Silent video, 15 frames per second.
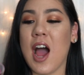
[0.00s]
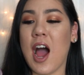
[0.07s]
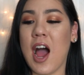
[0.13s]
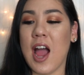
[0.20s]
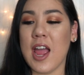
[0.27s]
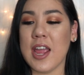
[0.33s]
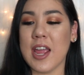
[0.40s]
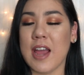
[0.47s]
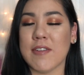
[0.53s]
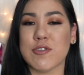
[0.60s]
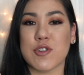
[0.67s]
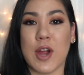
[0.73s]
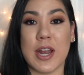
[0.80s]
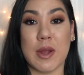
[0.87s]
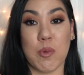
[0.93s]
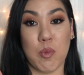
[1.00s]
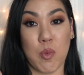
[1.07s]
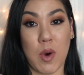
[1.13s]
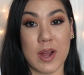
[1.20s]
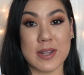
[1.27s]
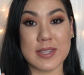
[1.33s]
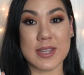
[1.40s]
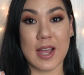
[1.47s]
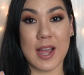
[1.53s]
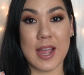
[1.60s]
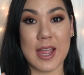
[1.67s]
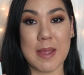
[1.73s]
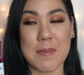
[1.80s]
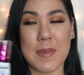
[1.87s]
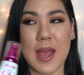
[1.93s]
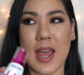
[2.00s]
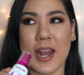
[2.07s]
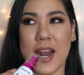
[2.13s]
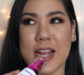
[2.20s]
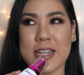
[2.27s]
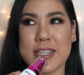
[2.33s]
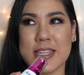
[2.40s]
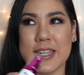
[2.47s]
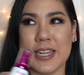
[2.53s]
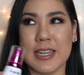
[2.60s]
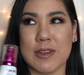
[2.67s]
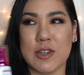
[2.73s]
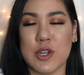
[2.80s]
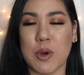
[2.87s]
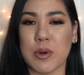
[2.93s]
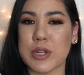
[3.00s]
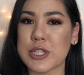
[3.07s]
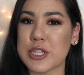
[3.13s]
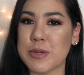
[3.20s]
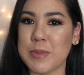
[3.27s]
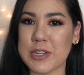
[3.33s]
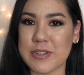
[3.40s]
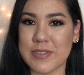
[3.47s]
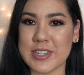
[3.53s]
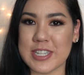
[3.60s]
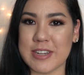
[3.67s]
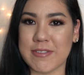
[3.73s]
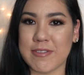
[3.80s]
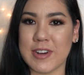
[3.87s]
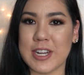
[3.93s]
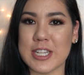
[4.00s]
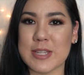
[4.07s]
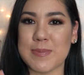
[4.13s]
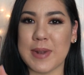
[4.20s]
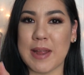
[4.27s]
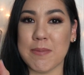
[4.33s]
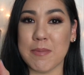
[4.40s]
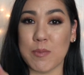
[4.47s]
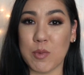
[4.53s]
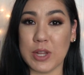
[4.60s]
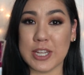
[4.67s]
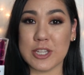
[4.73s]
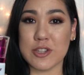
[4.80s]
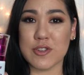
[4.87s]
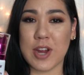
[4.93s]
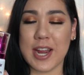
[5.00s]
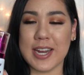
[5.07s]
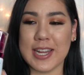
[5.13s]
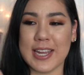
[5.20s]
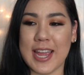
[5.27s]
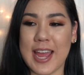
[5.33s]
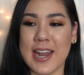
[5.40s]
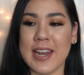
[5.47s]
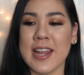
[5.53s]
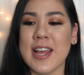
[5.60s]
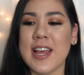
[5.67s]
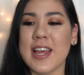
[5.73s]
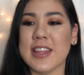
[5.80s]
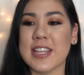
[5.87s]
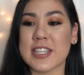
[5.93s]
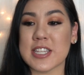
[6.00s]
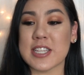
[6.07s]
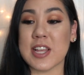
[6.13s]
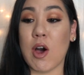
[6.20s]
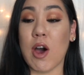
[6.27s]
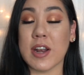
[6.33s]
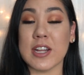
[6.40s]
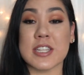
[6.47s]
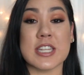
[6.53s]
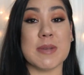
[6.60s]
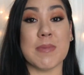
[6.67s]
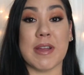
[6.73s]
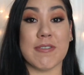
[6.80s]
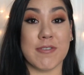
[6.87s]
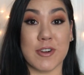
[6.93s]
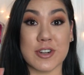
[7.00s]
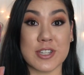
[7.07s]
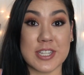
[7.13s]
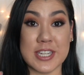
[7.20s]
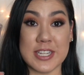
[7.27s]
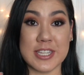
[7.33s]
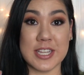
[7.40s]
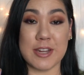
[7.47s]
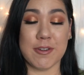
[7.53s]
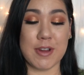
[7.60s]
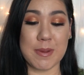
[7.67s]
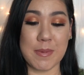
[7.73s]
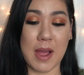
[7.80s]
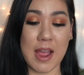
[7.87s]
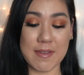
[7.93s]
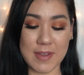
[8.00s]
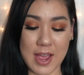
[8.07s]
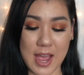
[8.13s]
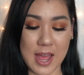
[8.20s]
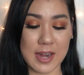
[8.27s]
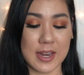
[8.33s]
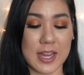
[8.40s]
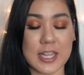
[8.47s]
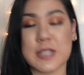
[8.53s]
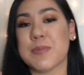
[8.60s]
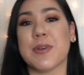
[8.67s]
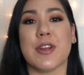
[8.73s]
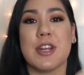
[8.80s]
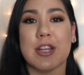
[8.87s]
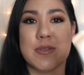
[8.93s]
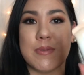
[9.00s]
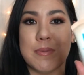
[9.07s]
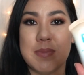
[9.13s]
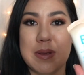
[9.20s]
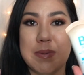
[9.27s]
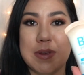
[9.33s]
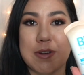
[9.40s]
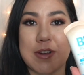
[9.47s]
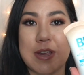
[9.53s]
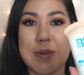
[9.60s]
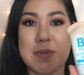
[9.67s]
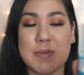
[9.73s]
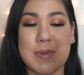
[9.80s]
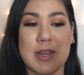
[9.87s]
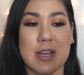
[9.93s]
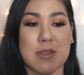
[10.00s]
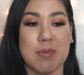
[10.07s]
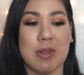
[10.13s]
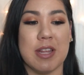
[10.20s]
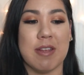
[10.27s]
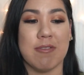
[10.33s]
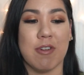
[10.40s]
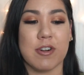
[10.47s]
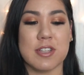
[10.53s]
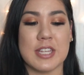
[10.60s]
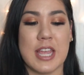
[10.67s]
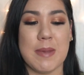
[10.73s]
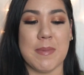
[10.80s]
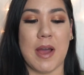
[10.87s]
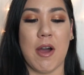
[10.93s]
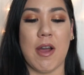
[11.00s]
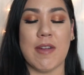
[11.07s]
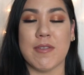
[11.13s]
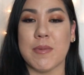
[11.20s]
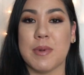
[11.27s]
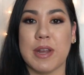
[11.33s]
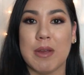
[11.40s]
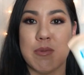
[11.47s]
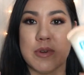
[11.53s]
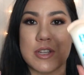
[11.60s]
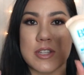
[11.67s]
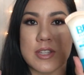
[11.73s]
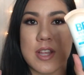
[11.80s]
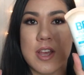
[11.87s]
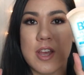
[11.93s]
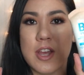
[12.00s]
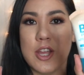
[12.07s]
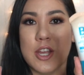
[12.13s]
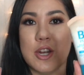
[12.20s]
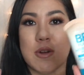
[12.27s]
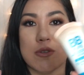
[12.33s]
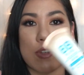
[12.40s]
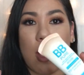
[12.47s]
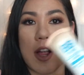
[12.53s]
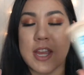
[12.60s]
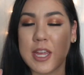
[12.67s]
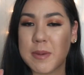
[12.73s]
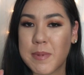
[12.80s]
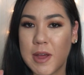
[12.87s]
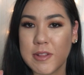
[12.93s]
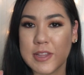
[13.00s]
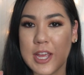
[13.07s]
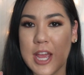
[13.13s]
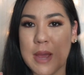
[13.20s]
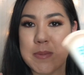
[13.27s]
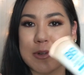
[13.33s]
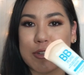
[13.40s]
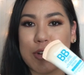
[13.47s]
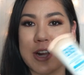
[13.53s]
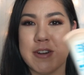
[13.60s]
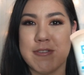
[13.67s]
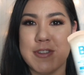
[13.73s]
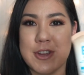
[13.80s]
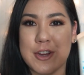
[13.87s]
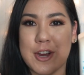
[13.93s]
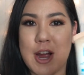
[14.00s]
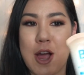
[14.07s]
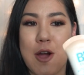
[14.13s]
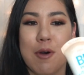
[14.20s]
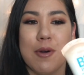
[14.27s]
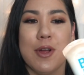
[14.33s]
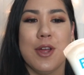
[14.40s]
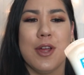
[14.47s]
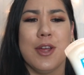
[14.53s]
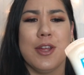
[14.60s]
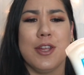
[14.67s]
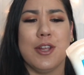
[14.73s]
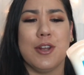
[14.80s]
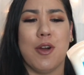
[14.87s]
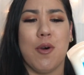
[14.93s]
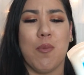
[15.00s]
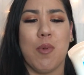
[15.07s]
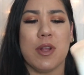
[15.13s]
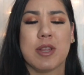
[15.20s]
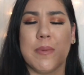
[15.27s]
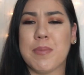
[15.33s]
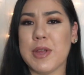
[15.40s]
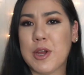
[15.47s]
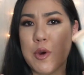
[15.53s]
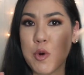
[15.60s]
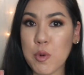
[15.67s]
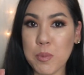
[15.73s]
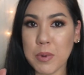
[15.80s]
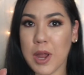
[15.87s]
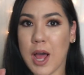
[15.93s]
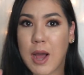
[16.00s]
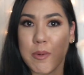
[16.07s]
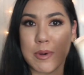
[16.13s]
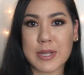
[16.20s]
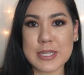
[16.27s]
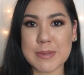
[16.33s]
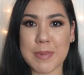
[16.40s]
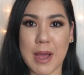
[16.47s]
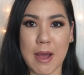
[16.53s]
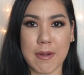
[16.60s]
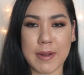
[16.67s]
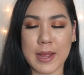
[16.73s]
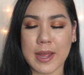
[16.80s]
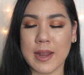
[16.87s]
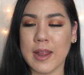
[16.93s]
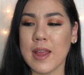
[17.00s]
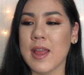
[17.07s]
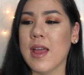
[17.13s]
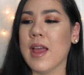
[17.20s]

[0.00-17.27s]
I have tried it one time and I didn't notice too much of a difference, but I'm willing to try it again. This is honestly my first CC cream. I've had experience with BB creams because when they first came out, everybody was, you know, talking about them and trying to figure out, you know, what the big hoopla was about it.